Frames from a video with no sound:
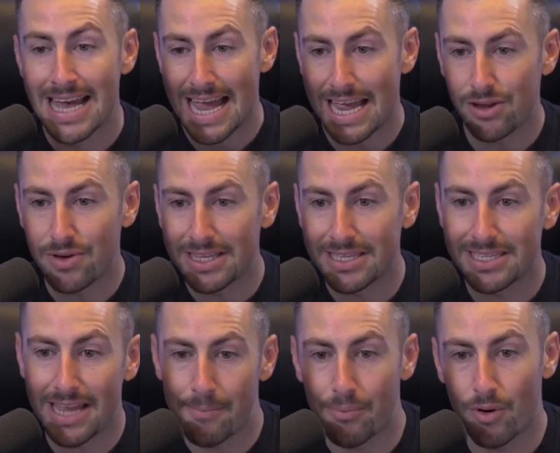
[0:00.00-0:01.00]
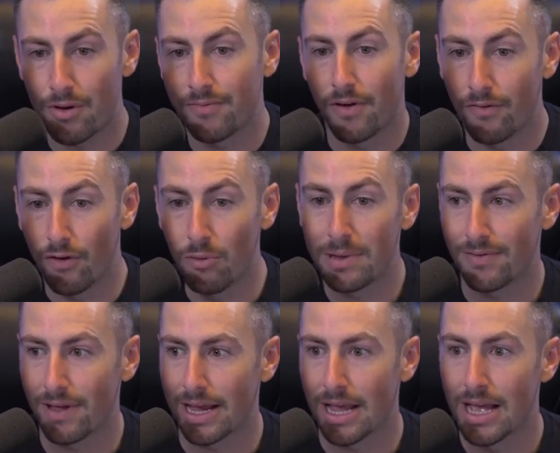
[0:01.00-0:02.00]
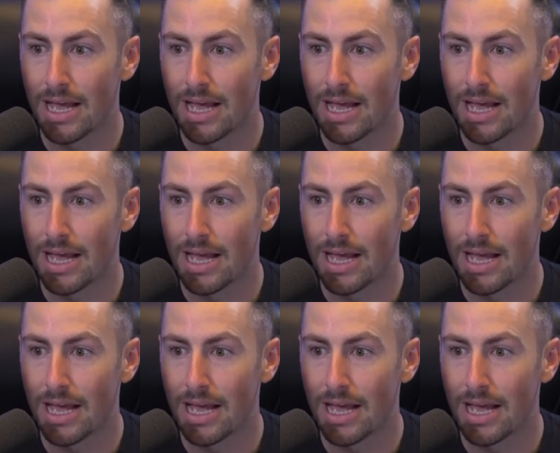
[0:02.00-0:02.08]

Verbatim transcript: And you get this temporary fulfillment of like,